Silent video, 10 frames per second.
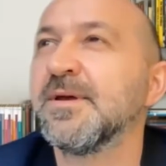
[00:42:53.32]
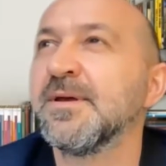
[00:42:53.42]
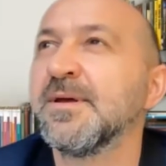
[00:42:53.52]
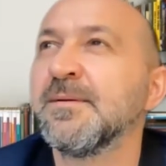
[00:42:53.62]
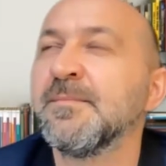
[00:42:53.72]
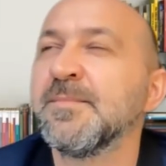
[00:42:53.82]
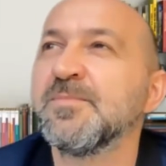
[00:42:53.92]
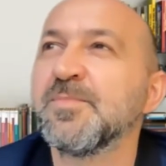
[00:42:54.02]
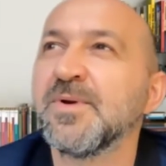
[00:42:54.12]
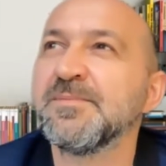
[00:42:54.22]
um,
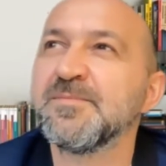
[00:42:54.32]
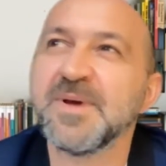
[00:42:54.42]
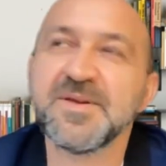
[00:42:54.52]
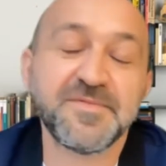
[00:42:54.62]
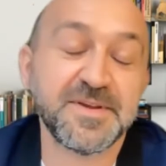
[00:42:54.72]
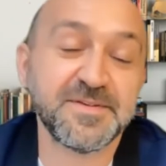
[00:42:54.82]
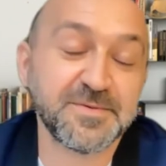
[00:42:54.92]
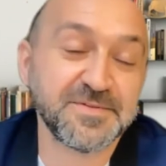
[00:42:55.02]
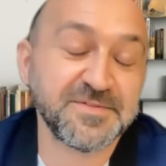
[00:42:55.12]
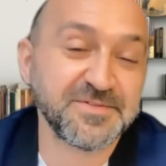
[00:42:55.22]
but perhaps my face
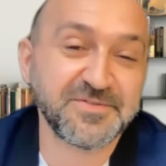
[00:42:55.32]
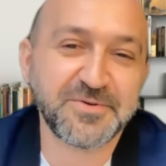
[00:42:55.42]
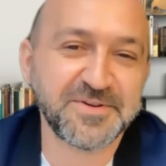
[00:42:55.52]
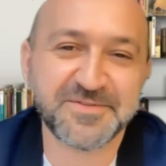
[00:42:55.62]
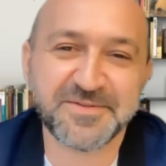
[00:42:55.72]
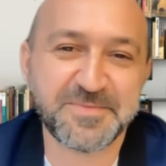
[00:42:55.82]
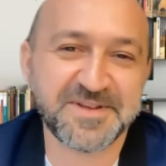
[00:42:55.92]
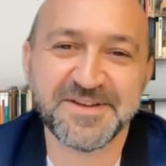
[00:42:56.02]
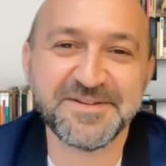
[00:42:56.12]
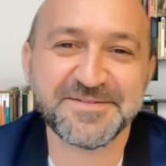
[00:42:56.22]
was showing
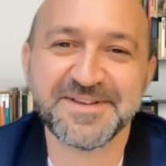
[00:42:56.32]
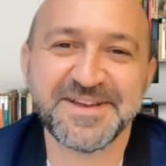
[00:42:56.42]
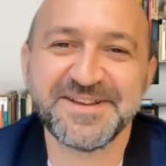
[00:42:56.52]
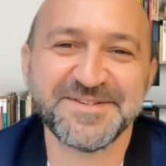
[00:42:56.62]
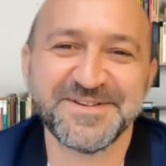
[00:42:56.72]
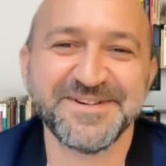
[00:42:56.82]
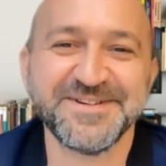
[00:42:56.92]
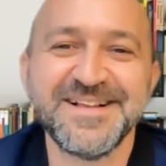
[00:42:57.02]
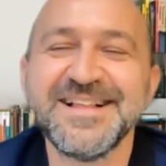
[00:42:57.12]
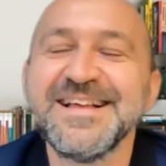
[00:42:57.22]
something else. I don't
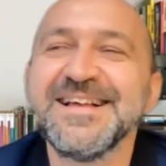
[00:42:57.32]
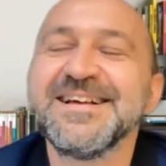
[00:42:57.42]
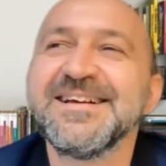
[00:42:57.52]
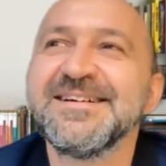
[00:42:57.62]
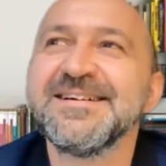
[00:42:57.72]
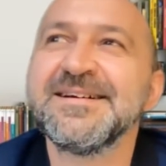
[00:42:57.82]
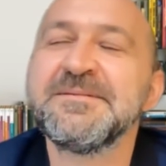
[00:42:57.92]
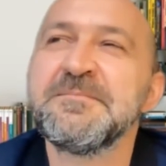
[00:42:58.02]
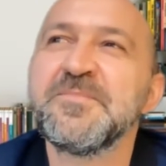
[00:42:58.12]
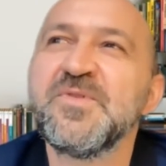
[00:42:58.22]
know.
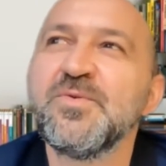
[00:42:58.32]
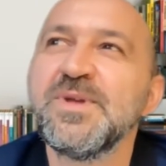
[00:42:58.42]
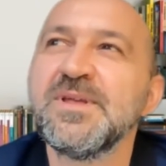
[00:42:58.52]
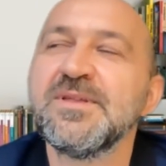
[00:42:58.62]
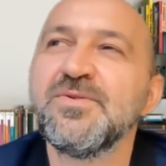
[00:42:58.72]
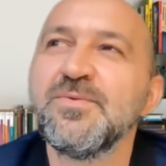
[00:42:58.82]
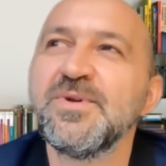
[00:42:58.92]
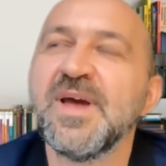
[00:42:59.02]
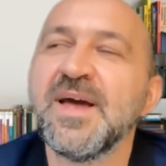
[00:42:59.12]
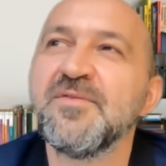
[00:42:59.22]
Um, do we do
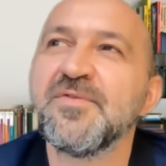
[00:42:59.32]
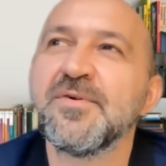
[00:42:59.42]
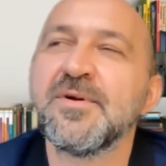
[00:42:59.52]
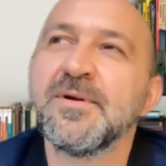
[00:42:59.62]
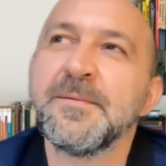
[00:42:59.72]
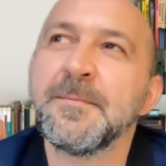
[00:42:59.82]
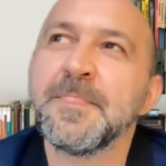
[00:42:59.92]
we ever?